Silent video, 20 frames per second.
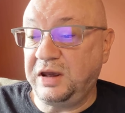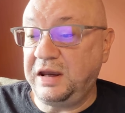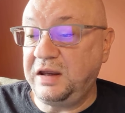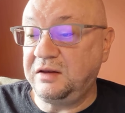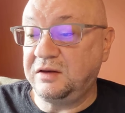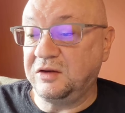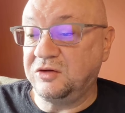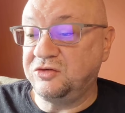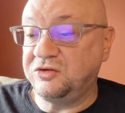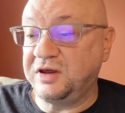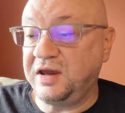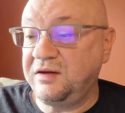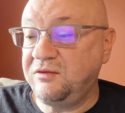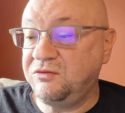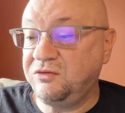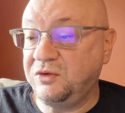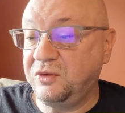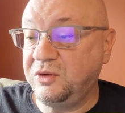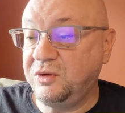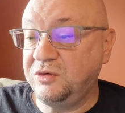eat the same
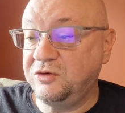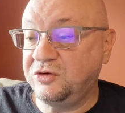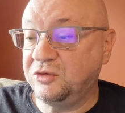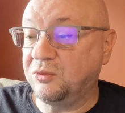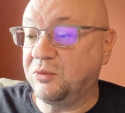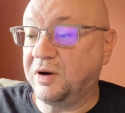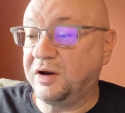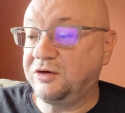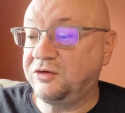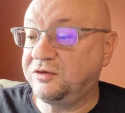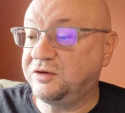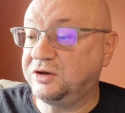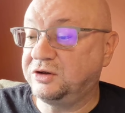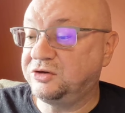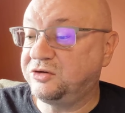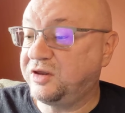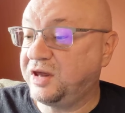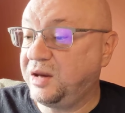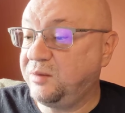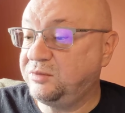foods and watch the
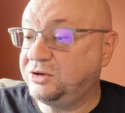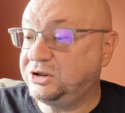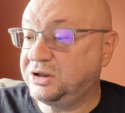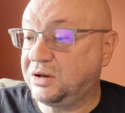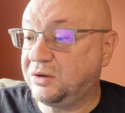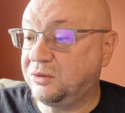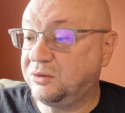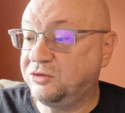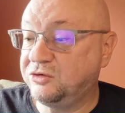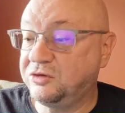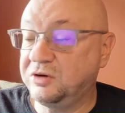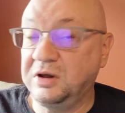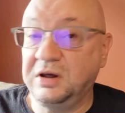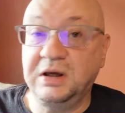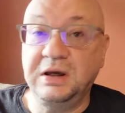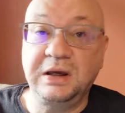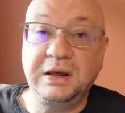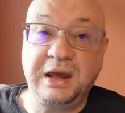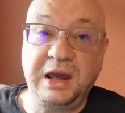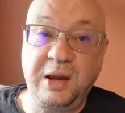same shows
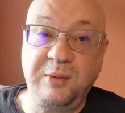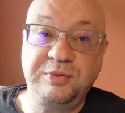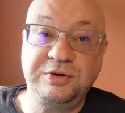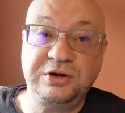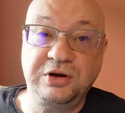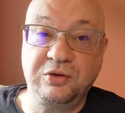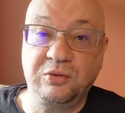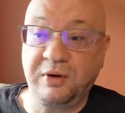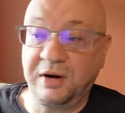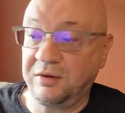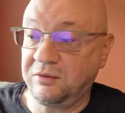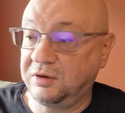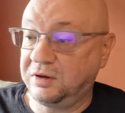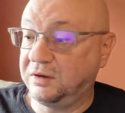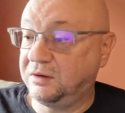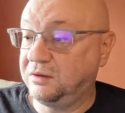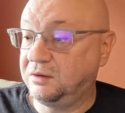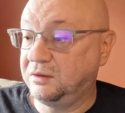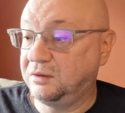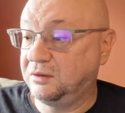keeps you
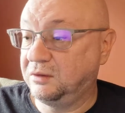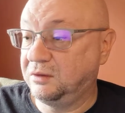grounded.